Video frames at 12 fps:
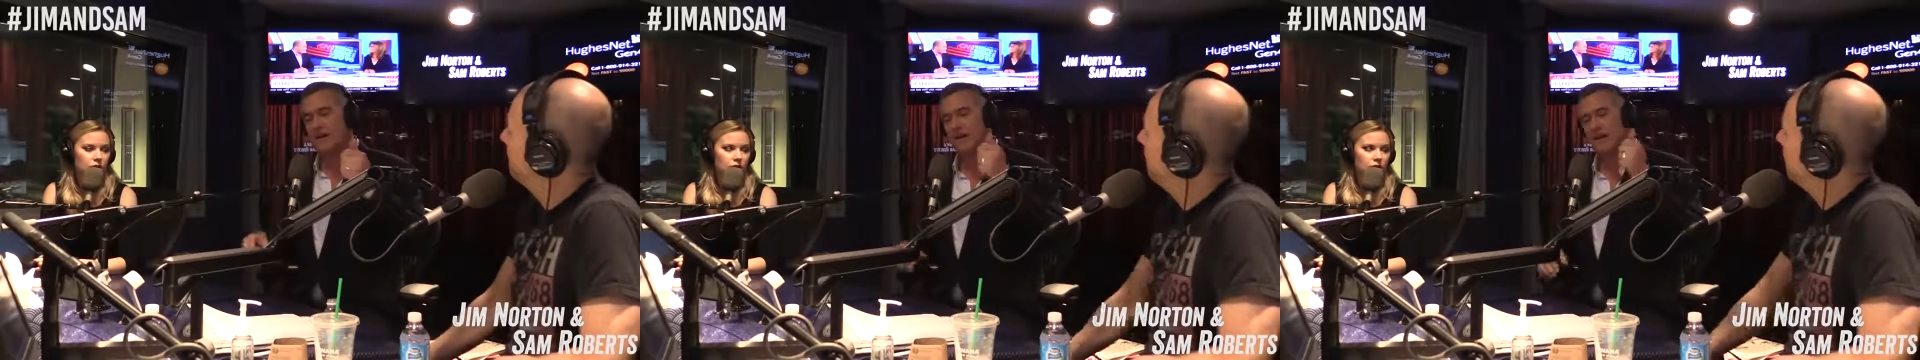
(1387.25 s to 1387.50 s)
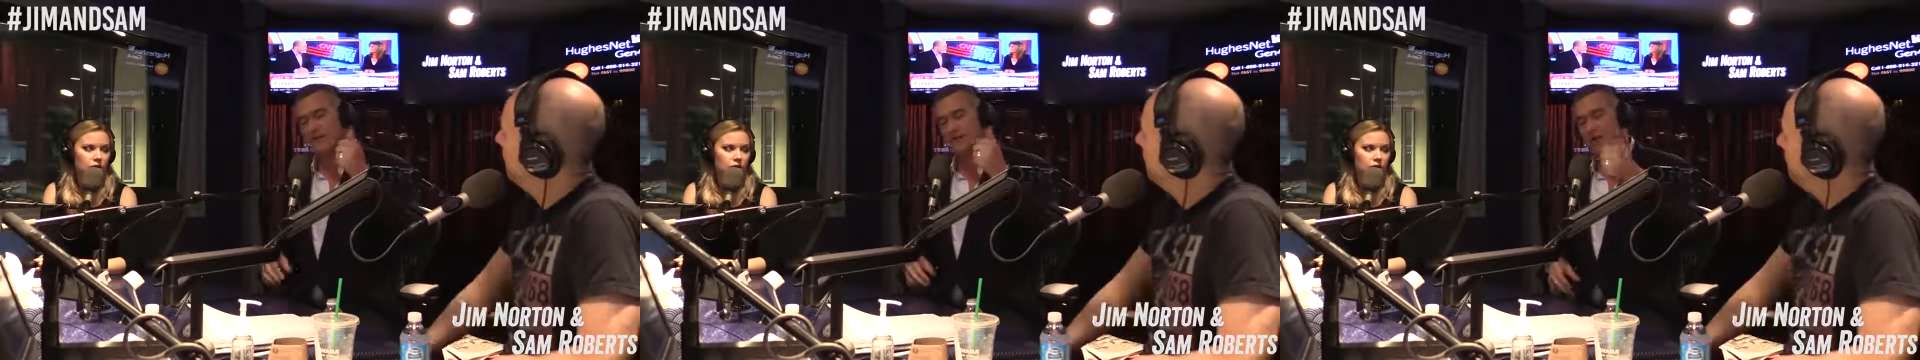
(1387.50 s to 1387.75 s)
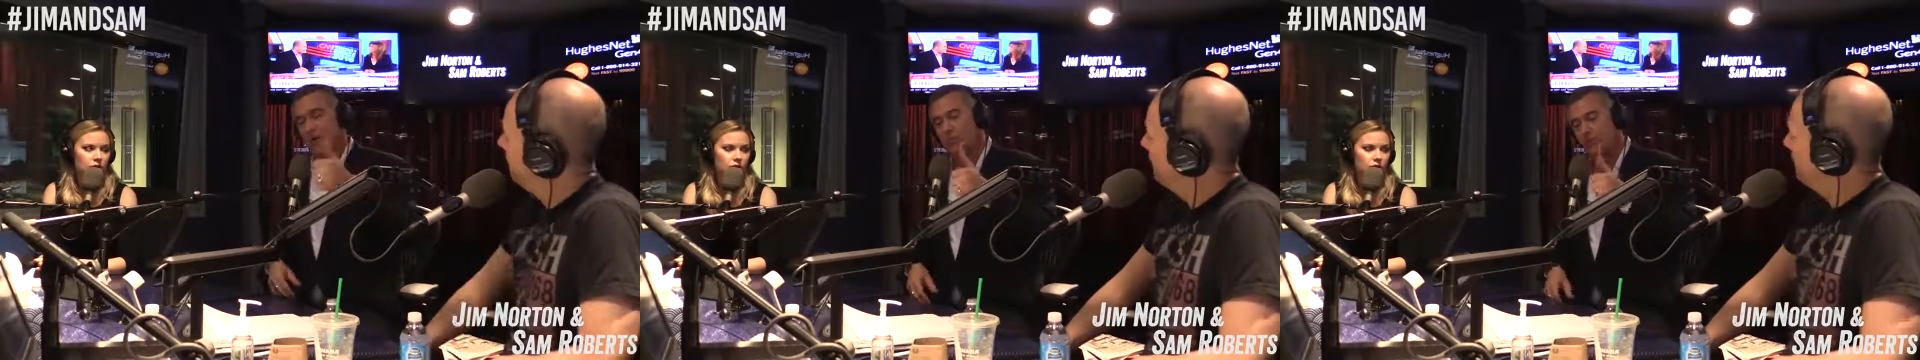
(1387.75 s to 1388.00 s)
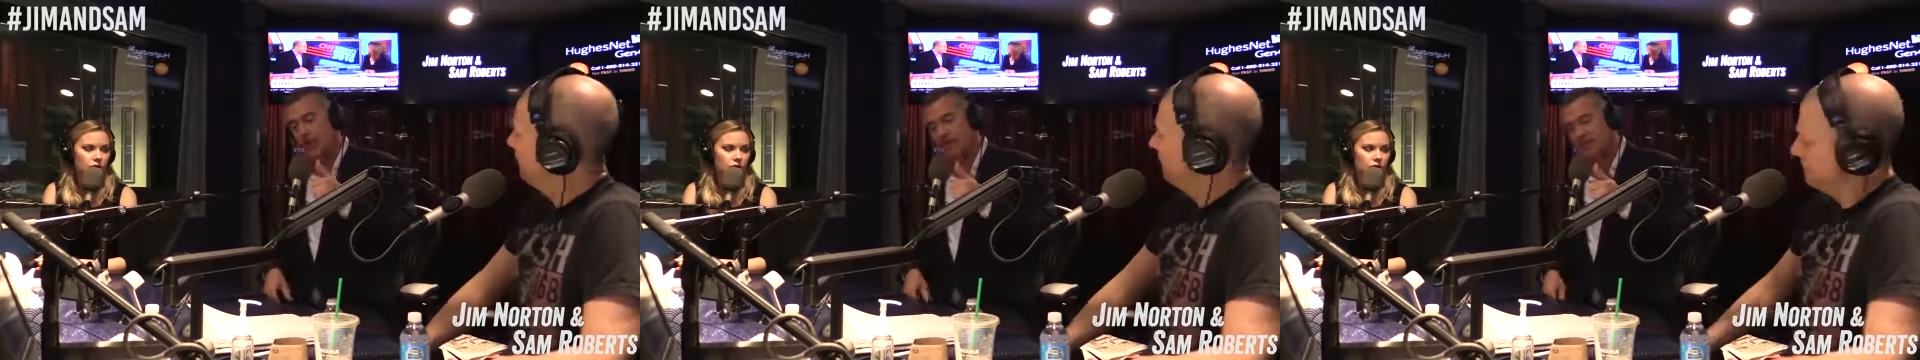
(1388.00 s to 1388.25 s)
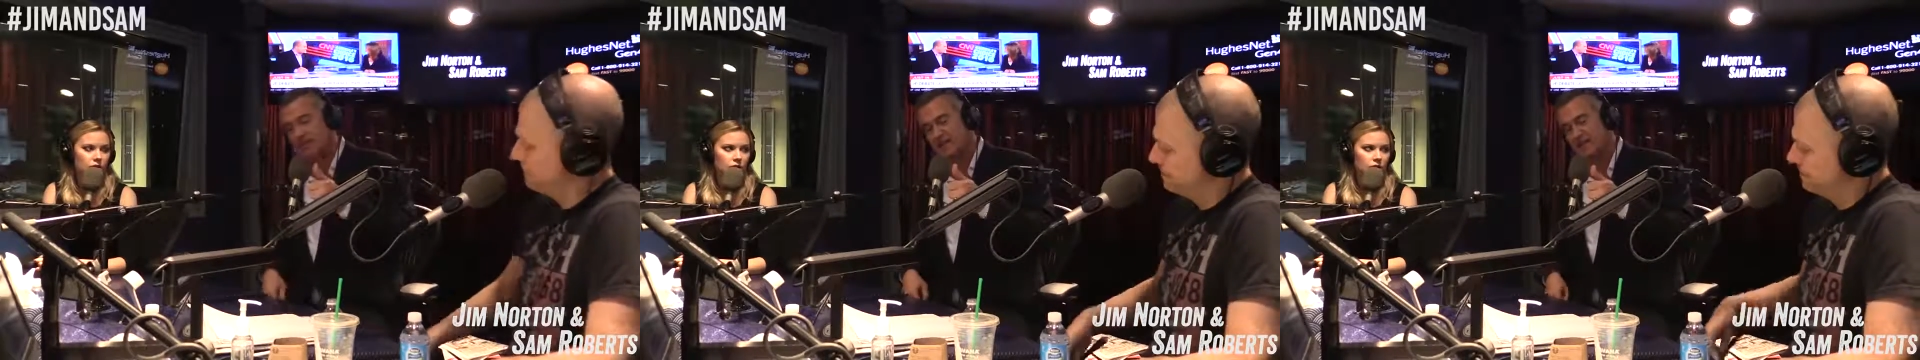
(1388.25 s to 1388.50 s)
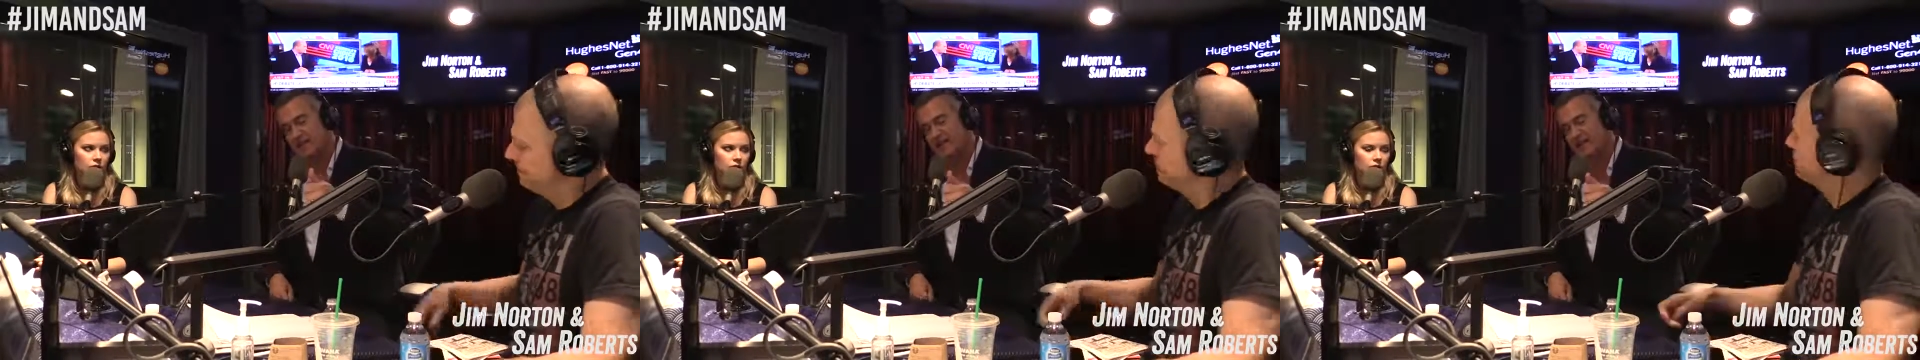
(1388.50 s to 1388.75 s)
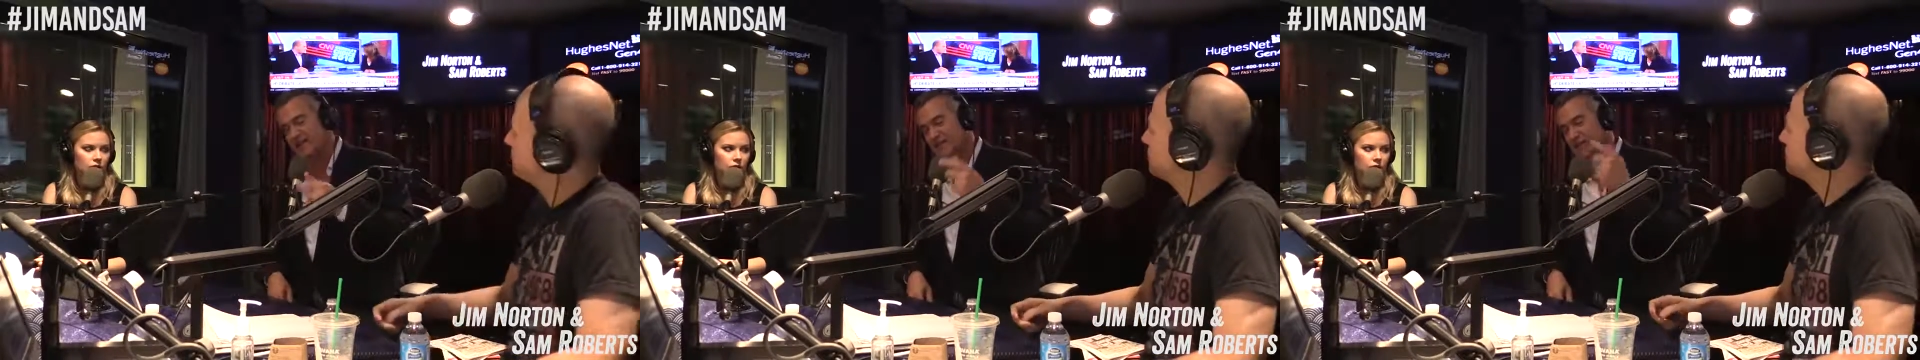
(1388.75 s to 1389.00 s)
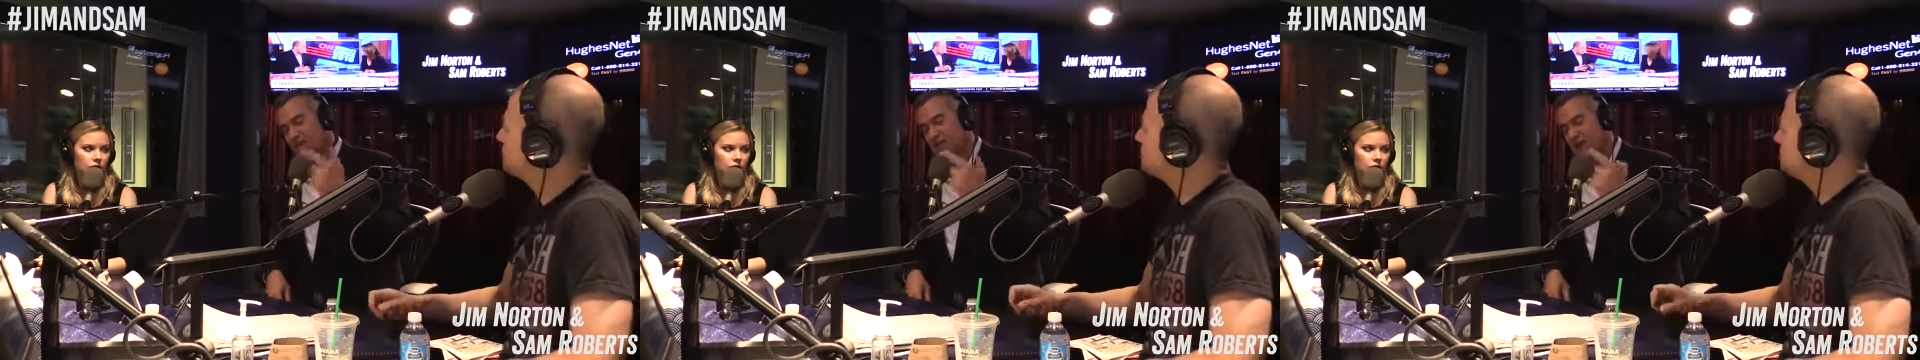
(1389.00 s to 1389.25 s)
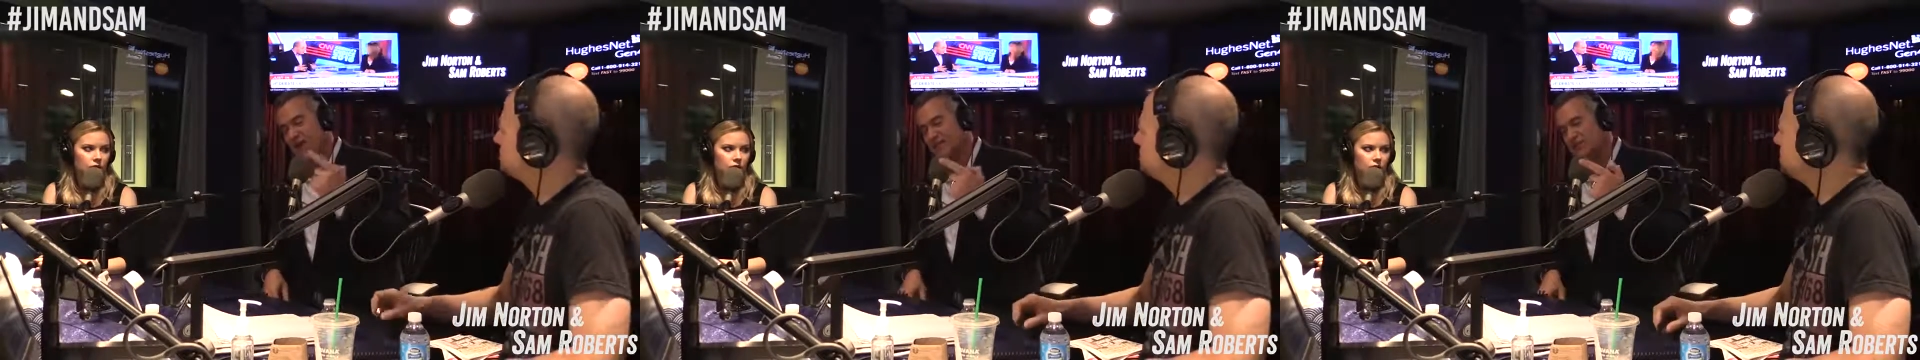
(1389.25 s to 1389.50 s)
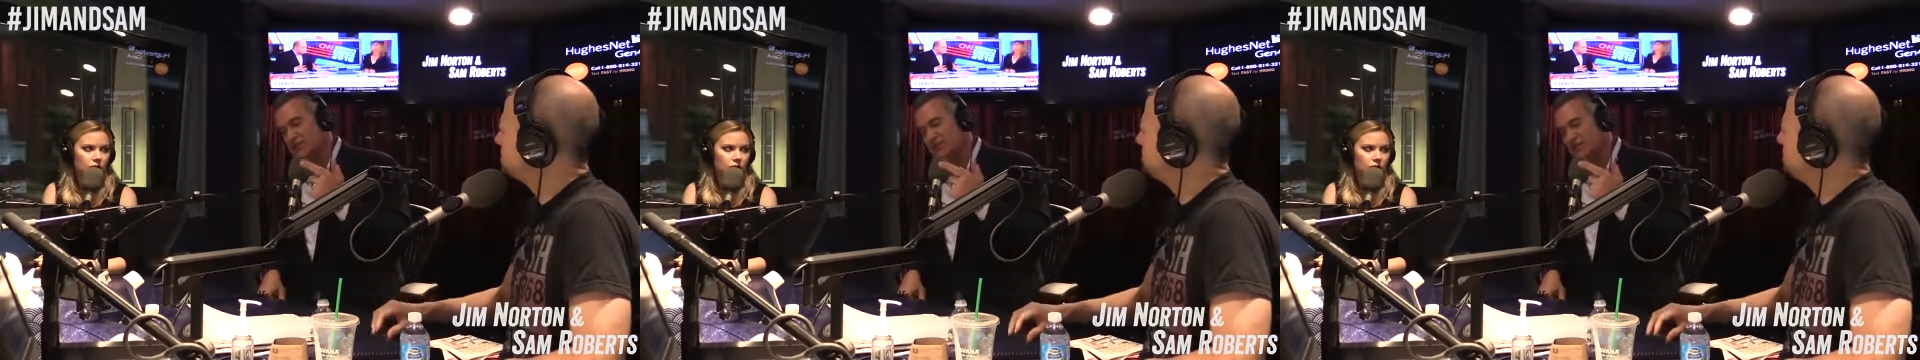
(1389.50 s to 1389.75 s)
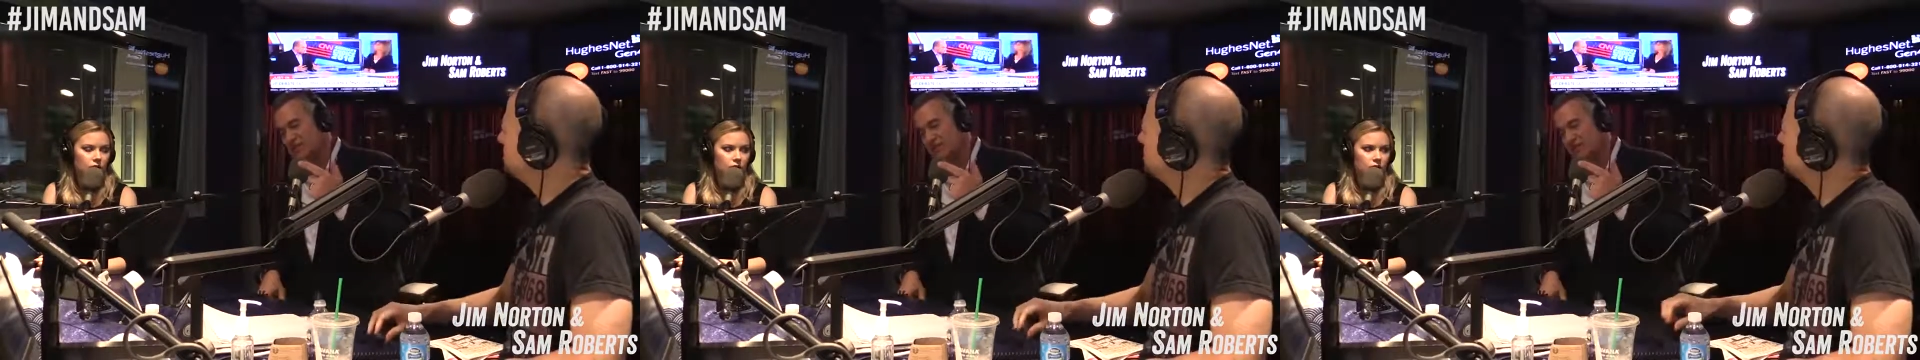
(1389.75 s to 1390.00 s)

Speaker 1: Uh, there's no blood there's no monster.